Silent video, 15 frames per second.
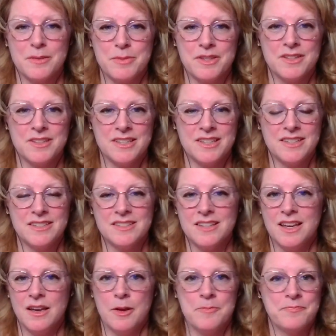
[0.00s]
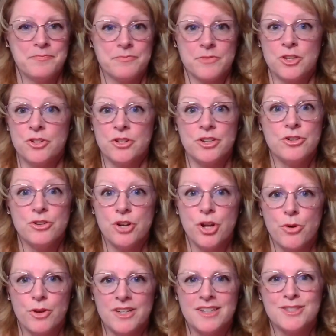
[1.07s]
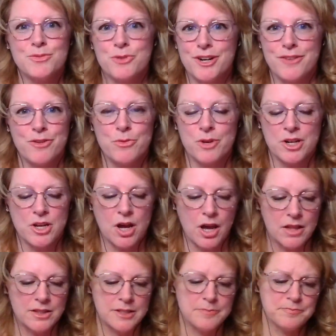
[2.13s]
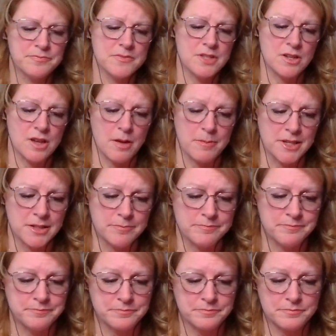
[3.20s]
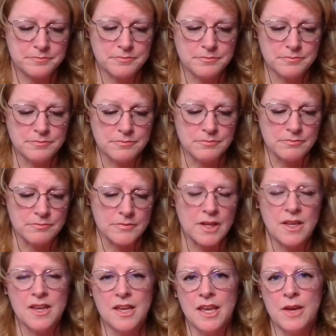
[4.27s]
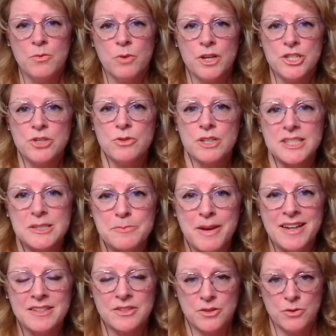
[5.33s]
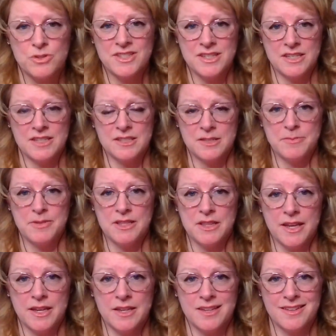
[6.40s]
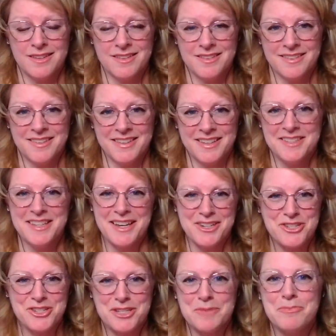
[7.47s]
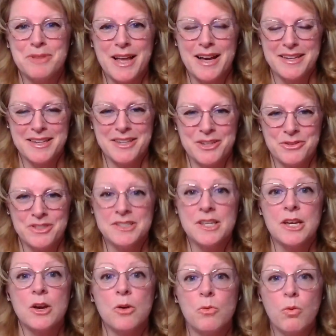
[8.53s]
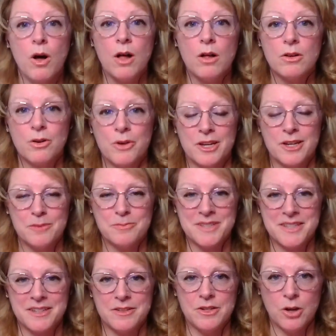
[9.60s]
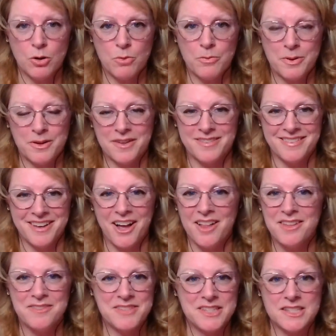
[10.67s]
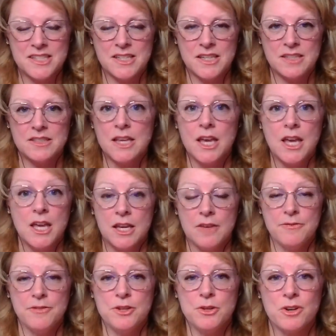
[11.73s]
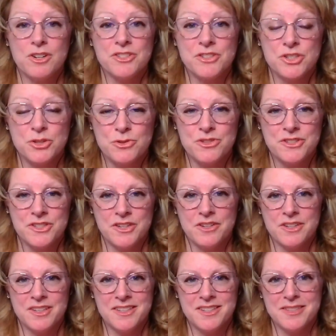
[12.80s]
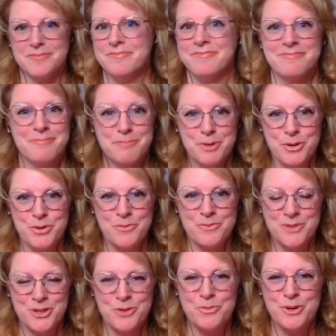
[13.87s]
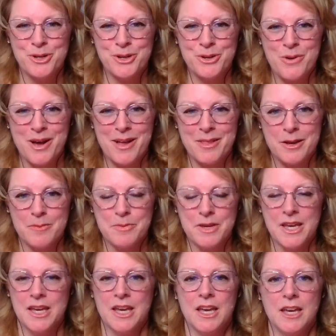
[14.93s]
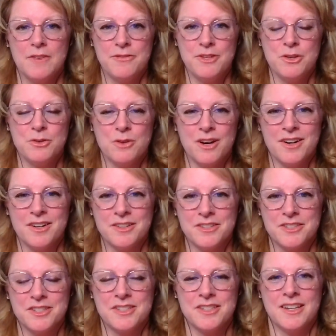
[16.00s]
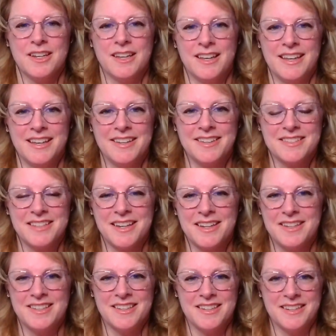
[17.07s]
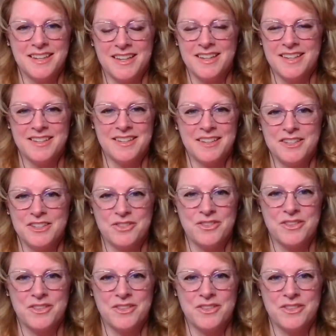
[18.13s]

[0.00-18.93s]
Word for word: abilities your inner knowingness, whatever you want to call it, to come in. And what you expect those things to be like is actually blocking you. It's like a wall going up saying, nope, all of these things. If you are too serious, boom, you're putting a wall up. If you aren't excited and, and you're